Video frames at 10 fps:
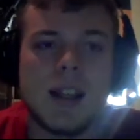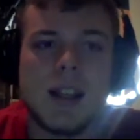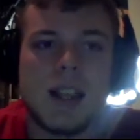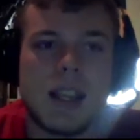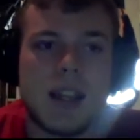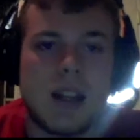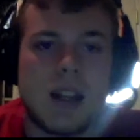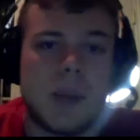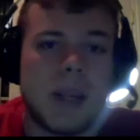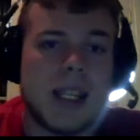he ended
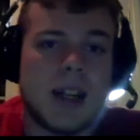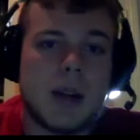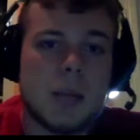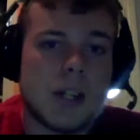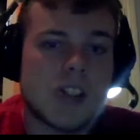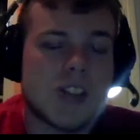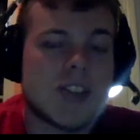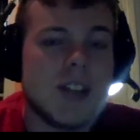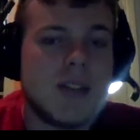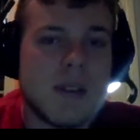up picking out a bunch of
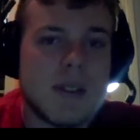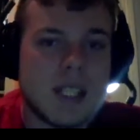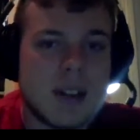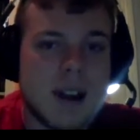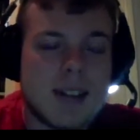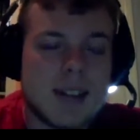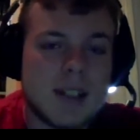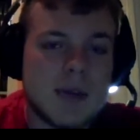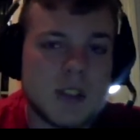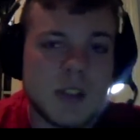stuff he was interested in
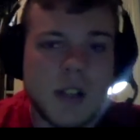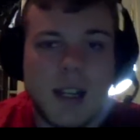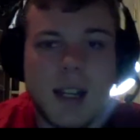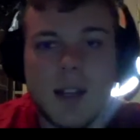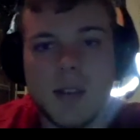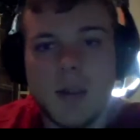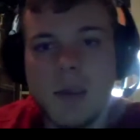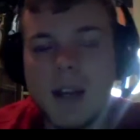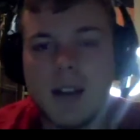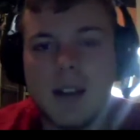for trade.
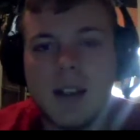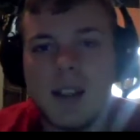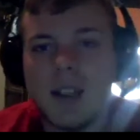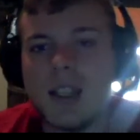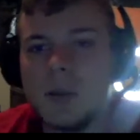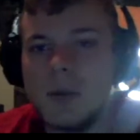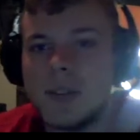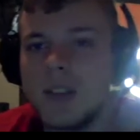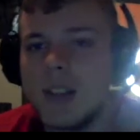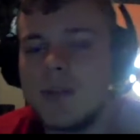He was
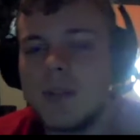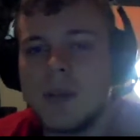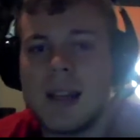looking for about